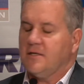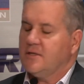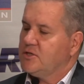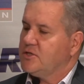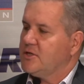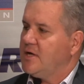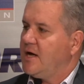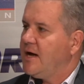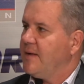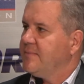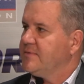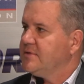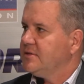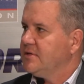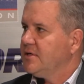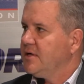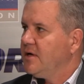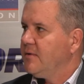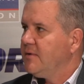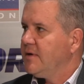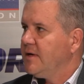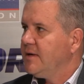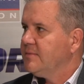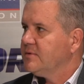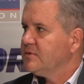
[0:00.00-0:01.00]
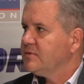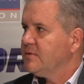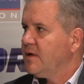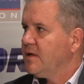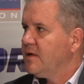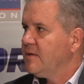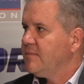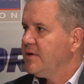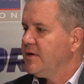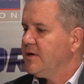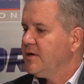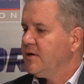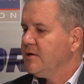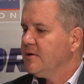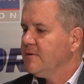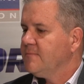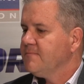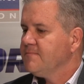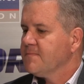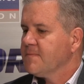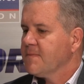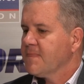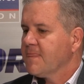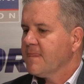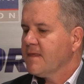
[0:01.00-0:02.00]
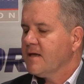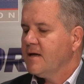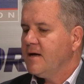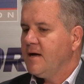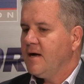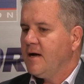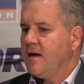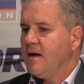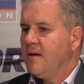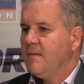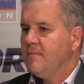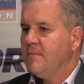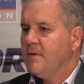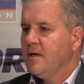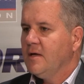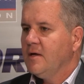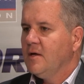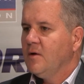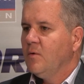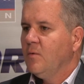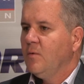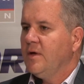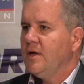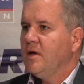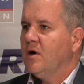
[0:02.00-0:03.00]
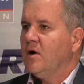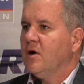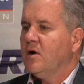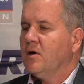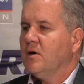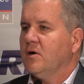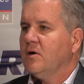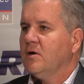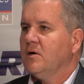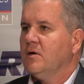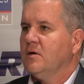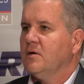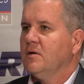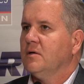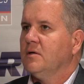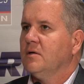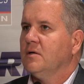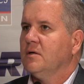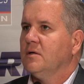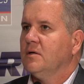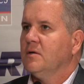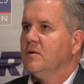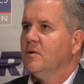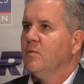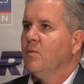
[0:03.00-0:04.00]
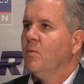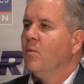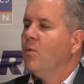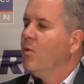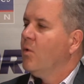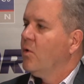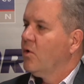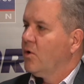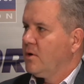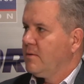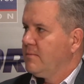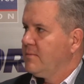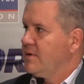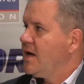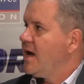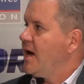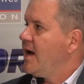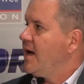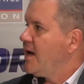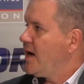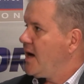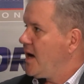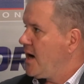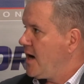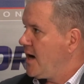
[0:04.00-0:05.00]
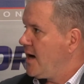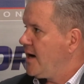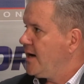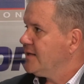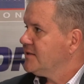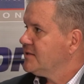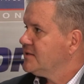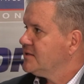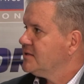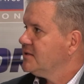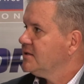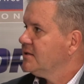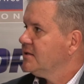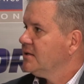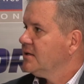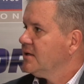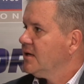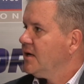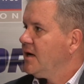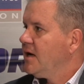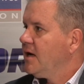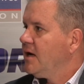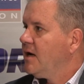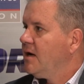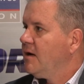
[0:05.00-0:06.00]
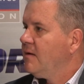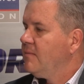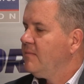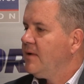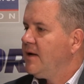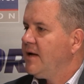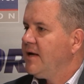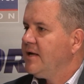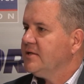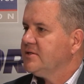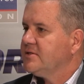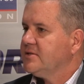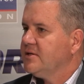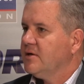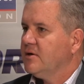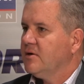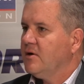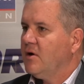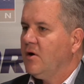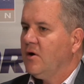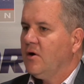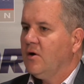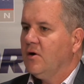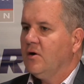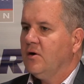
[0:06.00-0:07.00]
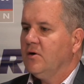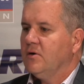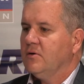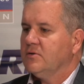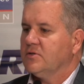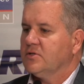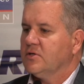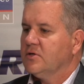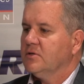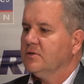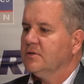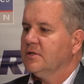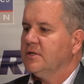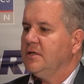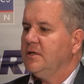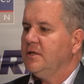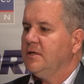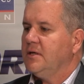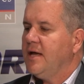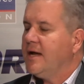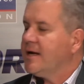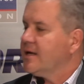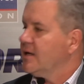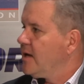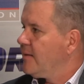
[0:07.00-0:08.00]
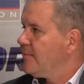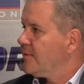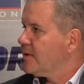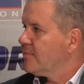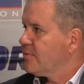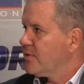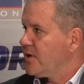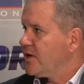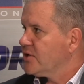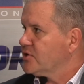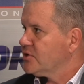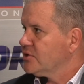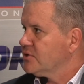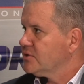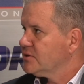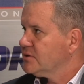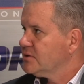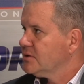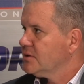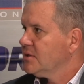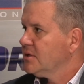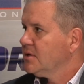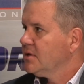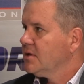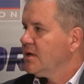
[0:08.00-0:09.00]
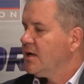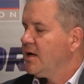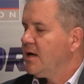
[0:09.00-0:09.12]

to the shops and the OEMs while I'm here, we are warm, not hot, as there are certainly economic pressures.